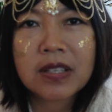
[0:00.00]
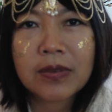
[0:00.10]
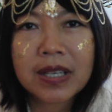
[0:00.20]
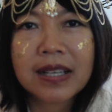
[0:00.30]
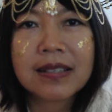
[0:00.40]

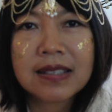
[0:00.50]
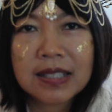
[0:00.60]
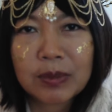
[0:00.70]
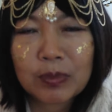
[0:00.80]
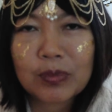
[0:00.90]
when I
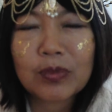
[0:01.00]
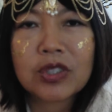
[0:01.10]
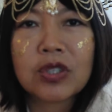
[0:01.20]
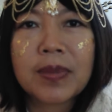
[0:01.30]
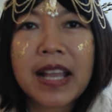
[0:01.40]

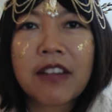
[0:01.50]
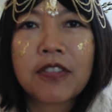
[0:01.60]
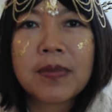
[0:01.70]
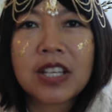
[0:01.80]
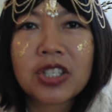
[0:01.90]
do my
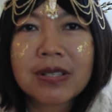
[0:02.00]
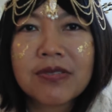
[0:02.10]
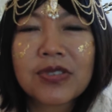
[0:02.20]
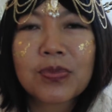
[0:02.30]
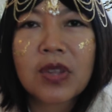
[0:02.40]
affirmations.